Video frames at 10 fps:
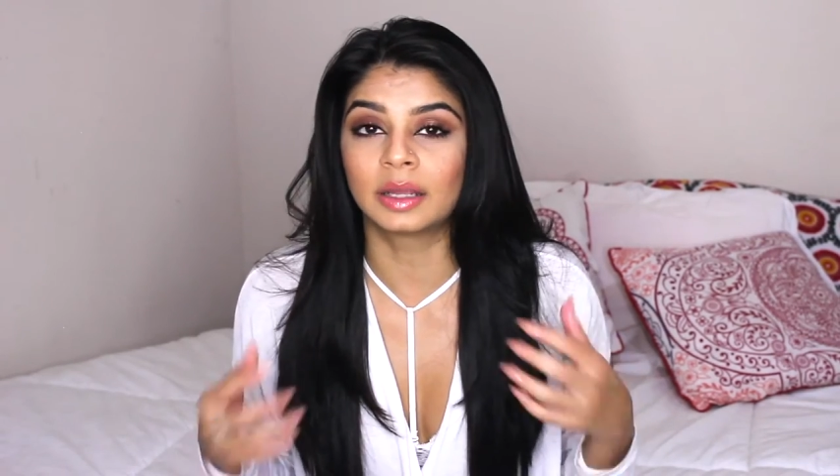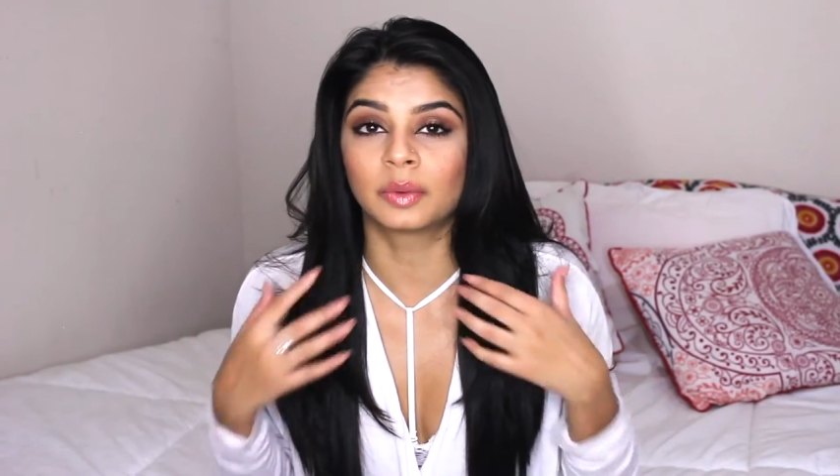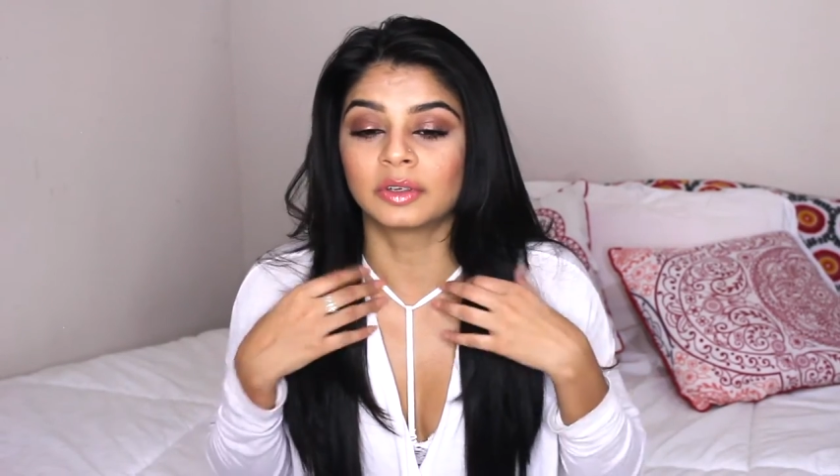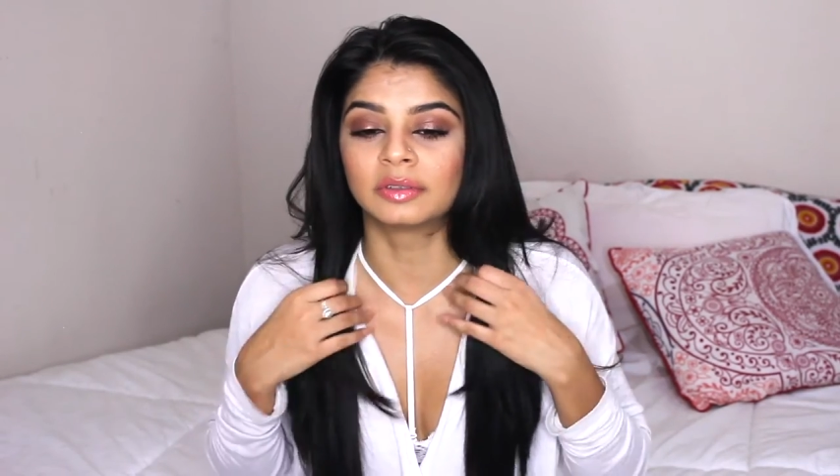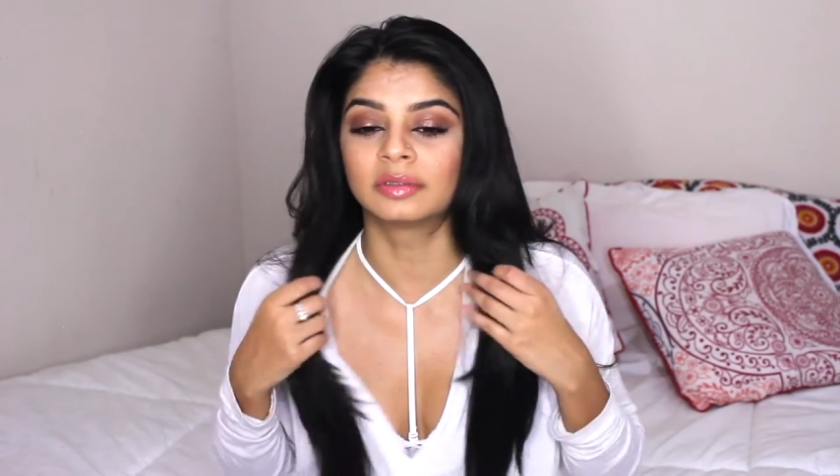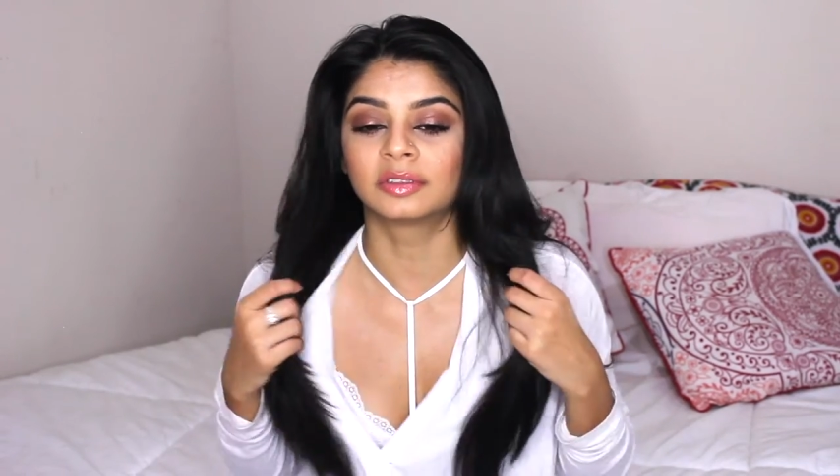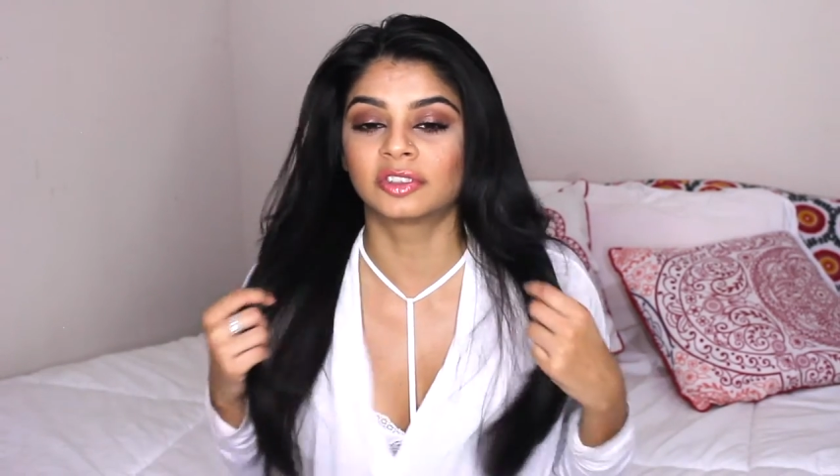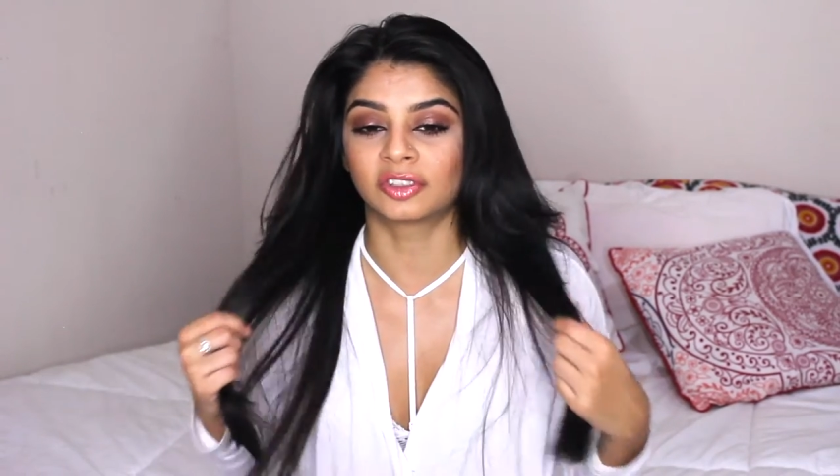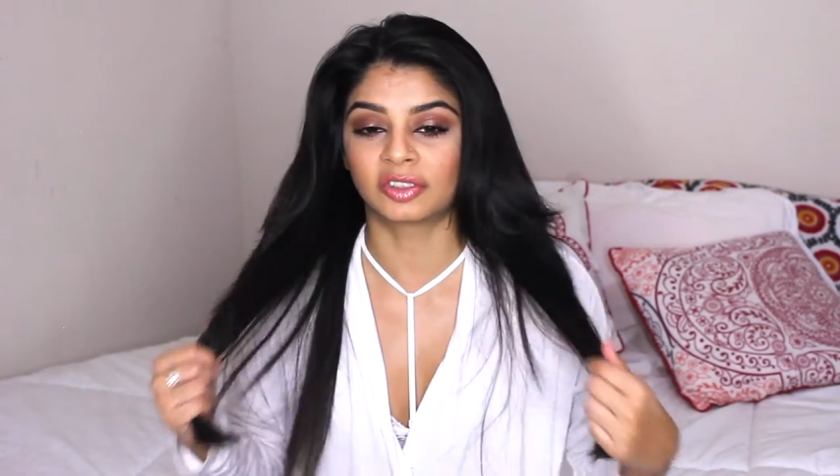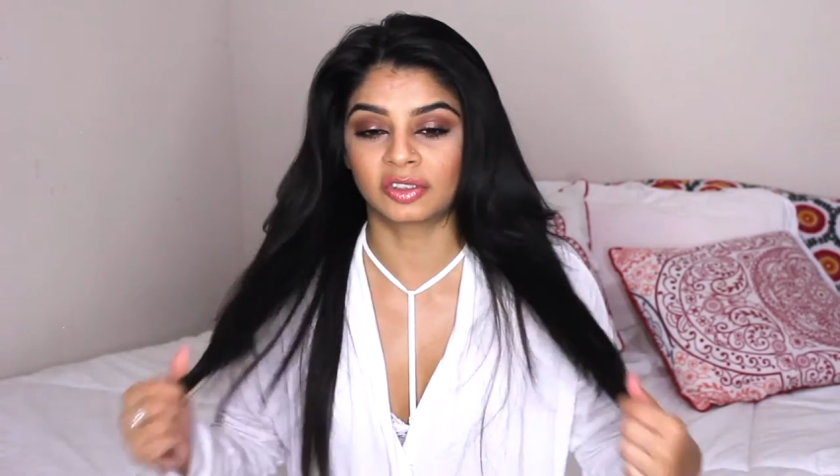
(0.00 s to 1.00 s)
they were
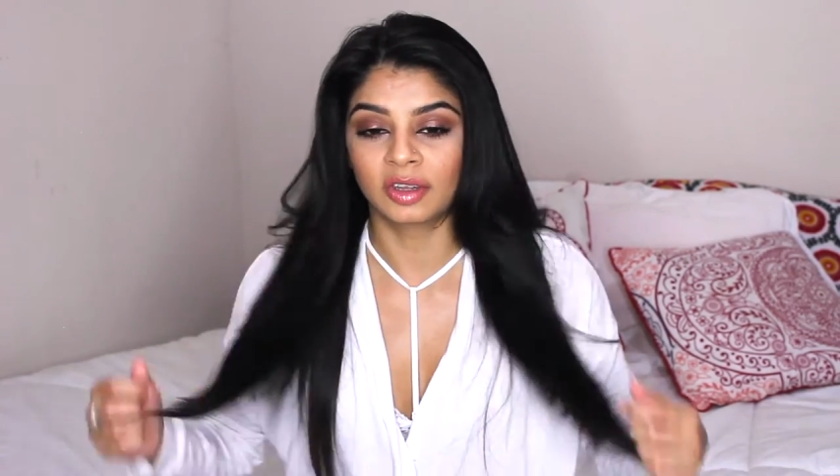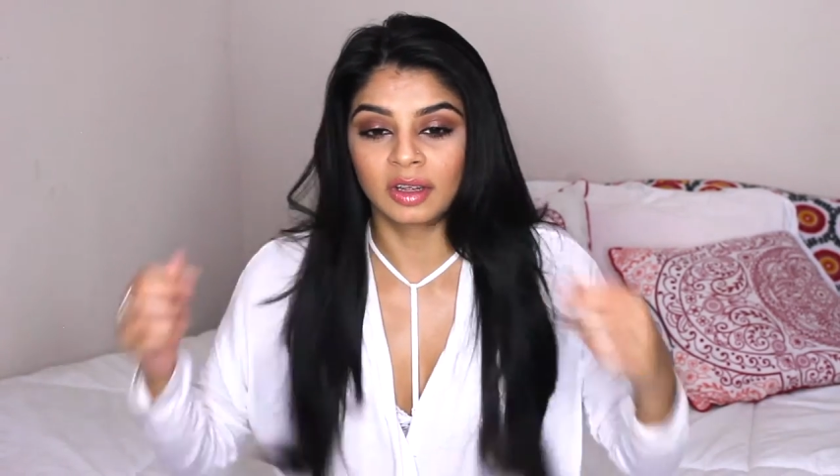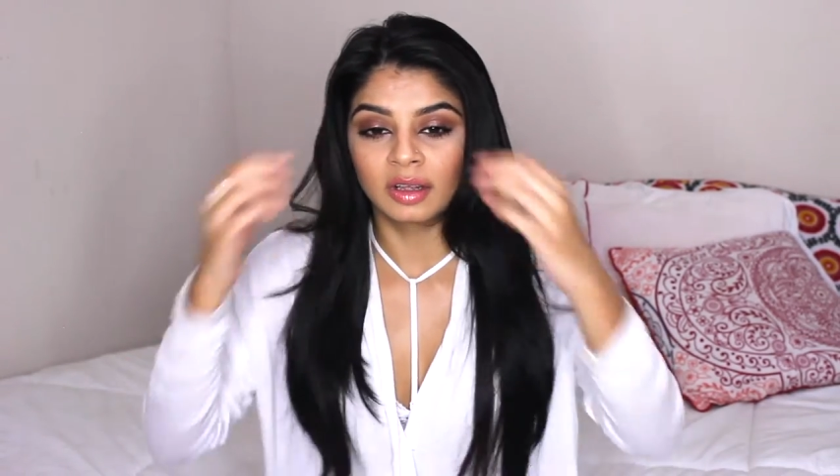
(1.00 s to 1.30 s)
just